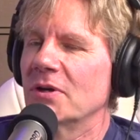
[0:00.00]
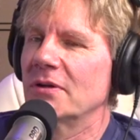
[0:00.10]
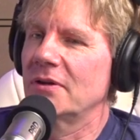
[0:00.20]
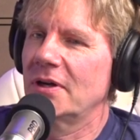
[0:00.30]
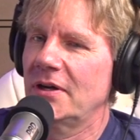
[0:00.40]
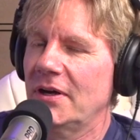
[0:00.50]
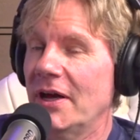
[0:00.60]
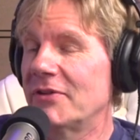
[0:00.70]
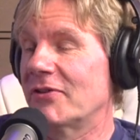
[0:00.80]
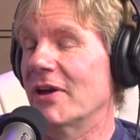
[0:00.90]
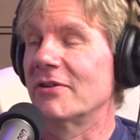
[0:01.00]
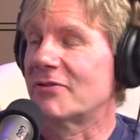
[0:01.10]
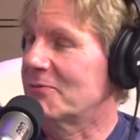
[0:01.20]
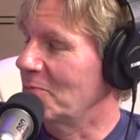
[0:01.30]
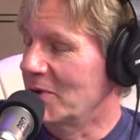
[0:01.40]
Well,
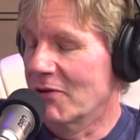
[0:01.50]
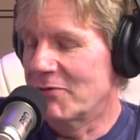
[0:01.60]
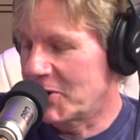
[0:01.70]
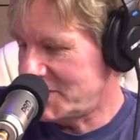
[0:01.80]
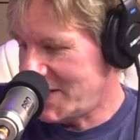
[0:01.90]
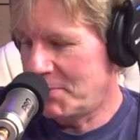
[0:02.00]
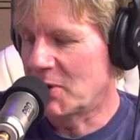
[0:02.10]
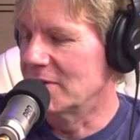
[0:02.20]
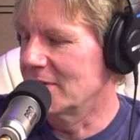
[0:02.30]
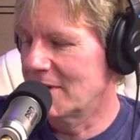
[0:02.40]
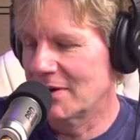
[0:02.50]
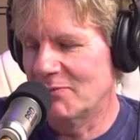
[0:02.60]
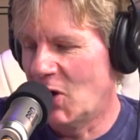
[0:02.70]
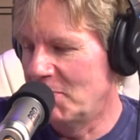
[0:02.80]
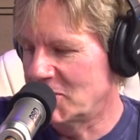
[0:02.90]
it's very typical.
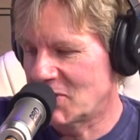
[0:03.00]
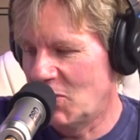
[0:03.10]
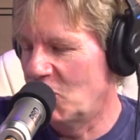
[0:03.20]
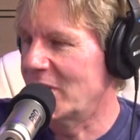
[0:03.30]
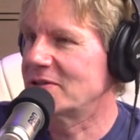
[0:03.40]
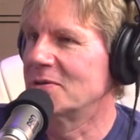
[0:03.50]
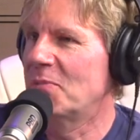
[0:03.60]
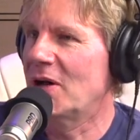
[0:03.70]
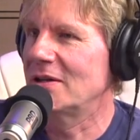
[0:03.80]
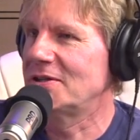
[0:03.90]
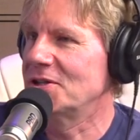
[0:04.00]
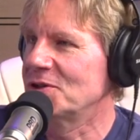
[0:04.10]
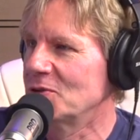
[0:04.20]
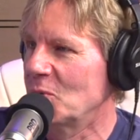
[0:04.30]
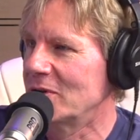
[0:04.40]
Almost all Western
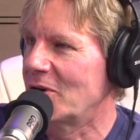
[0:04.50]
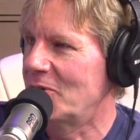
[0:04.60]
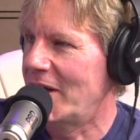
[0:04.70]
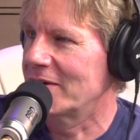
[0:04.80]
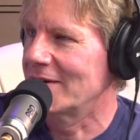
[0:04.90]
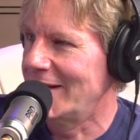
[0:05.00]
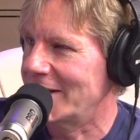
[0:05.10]
politicians will go down and